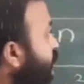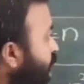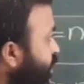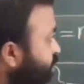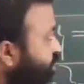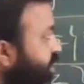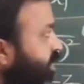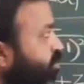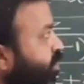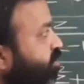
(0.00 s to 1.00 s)
and Z
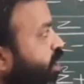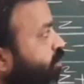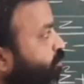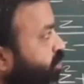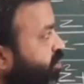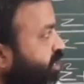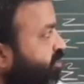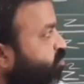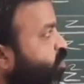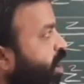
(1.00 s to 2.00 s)
inverse of
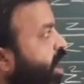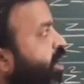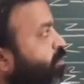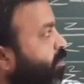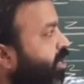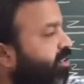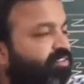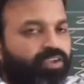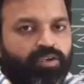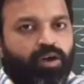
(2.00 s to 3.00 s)
z square
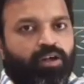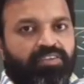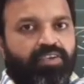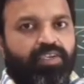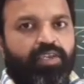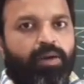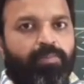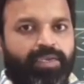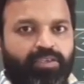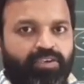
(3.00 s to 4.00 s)
minus z cos theta
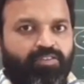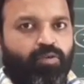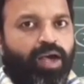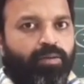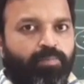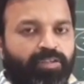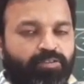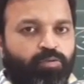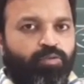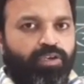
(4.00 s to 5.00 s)
by z square
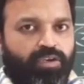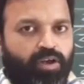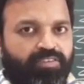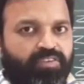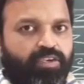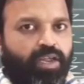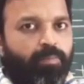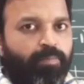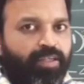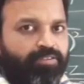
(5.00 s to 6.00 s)
plus 2z cos
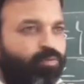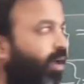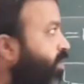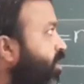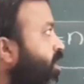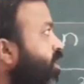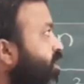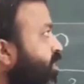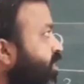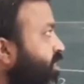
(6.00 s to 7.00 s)
theta plus
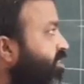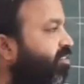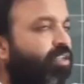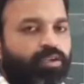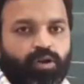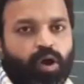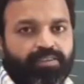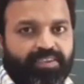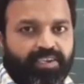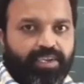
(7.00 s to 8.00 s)
1 is
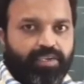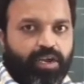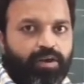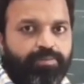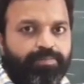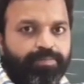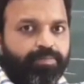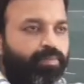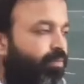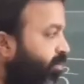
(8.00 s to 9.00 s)
cos n theta,
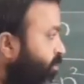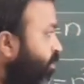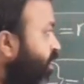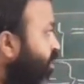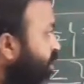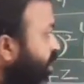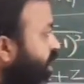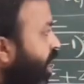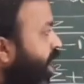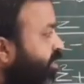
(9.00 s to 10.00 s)

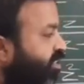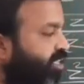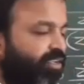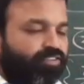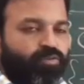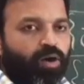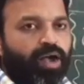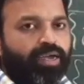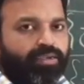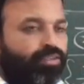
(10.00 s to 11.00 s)
and Z
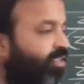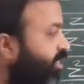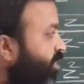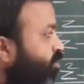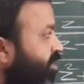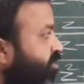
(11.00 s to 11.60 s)
inverse